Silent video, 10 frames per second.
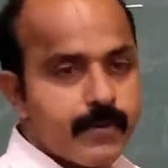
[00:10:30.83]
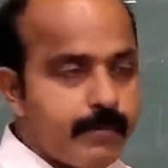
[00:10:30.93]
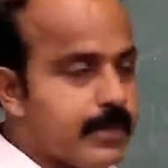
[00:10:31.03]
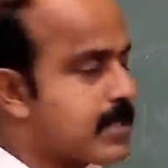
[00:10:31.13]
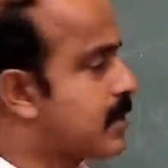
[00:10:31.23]

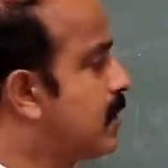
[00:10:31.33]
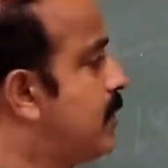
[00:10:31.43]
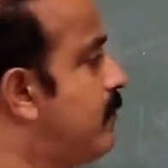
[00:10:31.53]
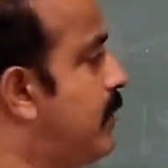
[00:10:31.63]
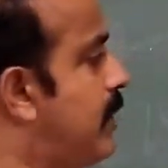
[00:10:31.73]
from which
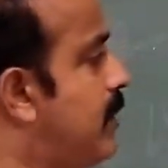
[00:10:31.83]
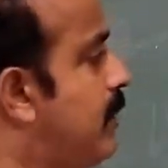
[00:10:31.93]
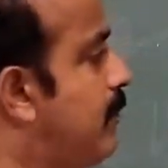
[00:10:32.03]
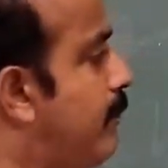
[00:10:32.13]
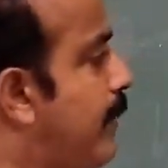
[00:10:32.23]

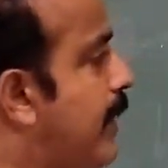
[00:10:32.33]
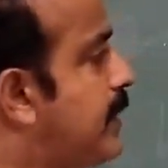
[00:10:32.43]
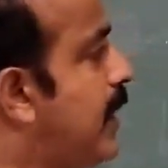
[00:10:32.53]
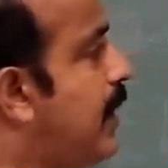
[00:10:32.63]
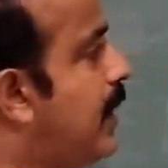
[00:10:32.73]
we
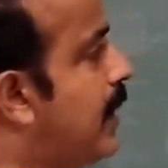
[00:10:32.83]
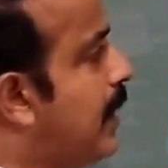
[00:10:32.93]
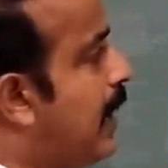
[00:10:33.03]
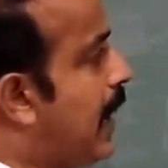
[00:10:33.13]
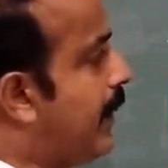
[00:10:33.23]
make the
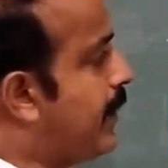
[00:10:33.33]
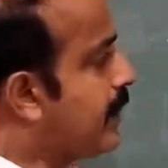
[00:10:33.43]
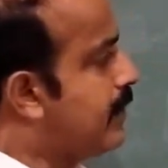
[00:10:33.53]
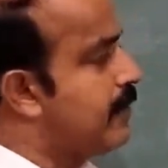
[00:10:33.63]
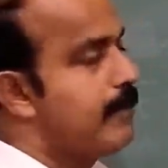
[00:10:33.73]

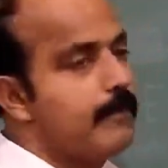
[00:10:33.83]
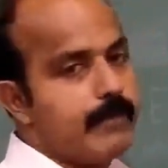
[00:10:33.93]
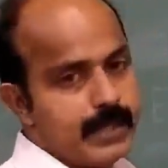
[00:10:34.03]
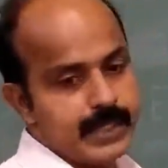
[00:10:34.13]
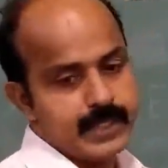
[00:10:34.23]
other
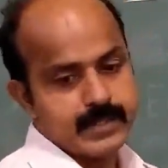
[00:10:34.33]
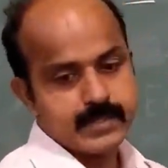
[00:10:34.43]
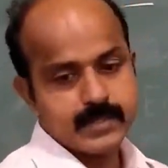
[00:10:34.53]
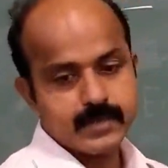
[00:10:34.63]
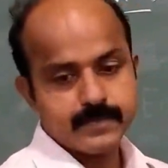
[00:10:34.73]

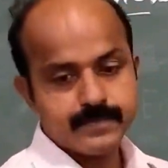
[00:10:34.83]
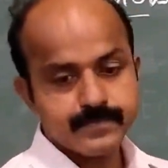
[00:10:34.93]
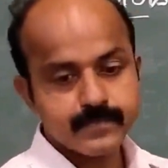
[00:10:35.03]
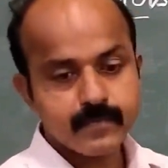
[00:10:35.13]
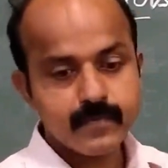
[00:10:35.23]
meridians.
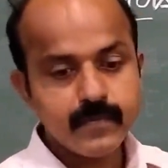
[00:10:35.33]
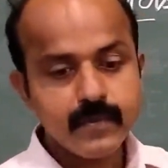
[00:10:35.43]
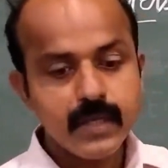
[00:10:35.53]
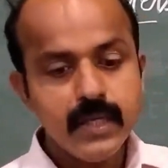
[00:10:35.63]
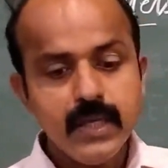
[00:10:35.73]

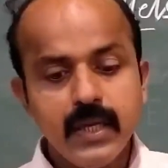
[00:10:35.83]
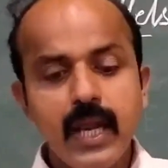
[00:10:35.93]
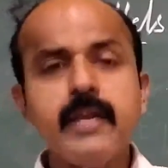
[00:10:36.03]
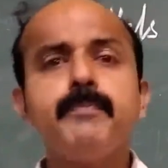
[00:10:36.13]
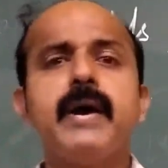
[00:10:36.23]

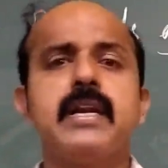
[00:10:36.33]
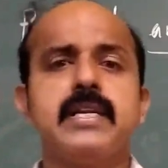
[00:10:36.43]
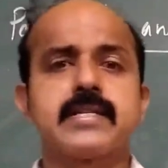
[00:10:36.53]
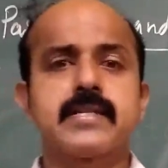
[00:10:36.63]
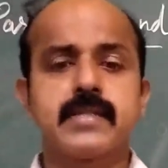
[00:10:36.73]
Like
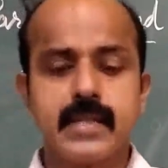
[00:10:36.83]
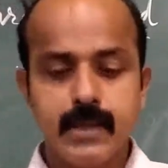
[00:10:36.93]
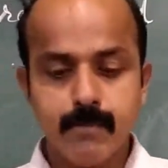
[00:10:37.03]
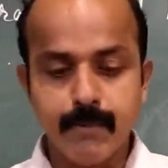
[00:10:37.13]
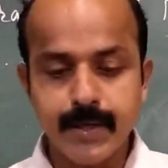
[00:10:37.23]

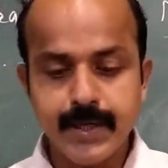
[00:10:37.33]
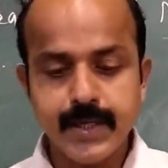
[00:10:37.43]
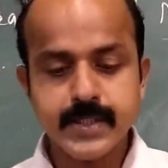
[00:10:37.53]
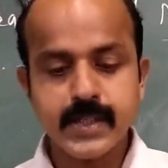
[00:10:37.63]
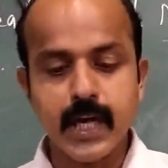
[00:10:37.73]
parallels,
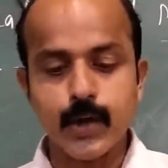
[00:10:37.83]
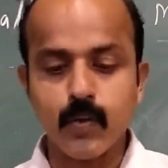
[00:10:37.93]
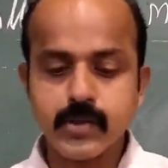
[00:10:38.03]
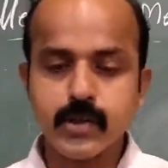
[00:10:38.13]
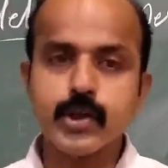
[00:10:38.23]
meridians are
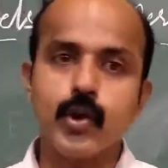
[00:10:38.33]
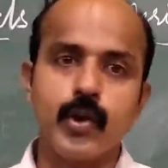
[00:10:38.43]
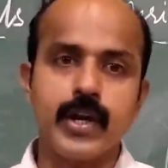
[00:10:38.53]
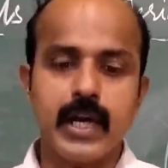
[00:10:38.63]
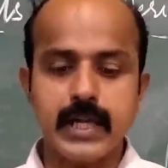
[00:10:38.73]
also
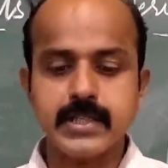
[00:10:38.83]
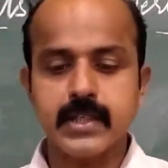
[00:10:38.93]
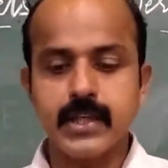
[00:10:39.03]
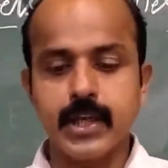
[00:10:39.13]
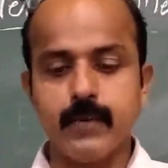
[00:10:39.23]
drawn at
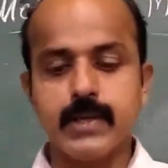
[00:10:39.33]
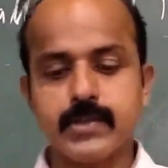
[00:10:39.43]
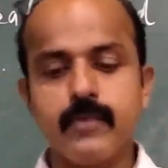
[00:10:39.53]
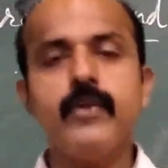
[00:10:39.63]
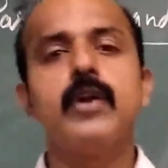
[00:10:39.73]

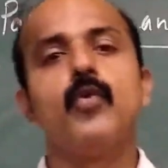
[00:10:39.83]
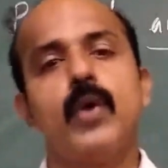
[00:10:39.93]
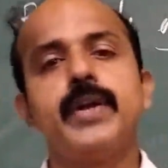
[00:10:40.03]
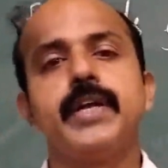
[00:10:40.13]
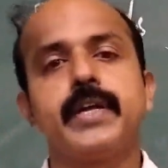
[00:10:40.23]
intervals of
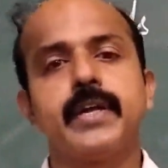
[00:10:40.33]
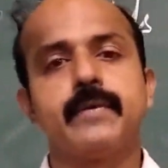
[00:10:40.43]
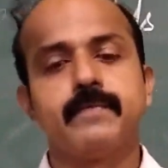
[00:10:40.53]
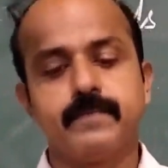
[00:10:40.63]
1 degree.